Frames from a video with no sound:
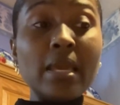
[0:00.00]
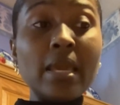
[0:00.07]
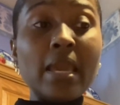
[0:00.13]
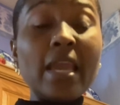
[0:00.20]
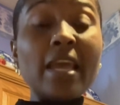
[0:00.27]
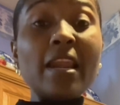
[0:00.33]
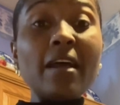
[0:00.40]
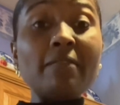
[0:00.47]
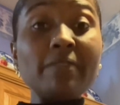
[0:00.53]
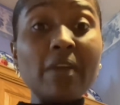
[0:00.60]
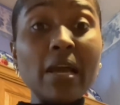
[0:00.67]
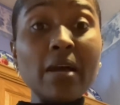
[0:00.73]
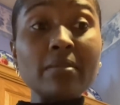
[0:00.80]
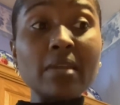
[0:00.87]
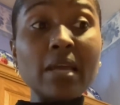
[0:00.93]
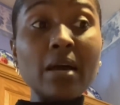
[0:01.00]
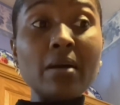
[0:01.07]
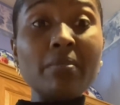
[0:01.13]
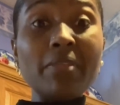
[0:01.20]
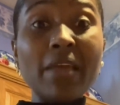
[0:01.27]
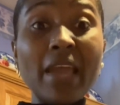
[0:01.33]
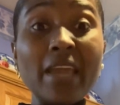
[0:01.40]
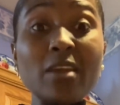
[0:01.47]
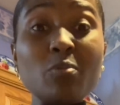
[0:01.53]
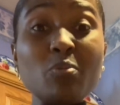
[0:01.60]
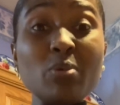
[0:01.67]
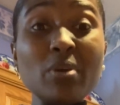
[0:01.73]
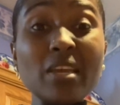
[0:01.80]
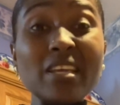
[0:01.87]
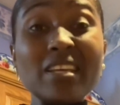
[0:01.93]
And I found out that
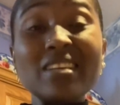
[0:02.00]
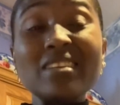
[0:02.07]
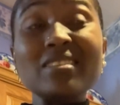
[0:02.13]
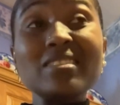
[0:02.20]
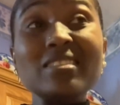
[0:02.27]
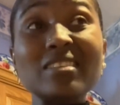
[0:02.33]
it's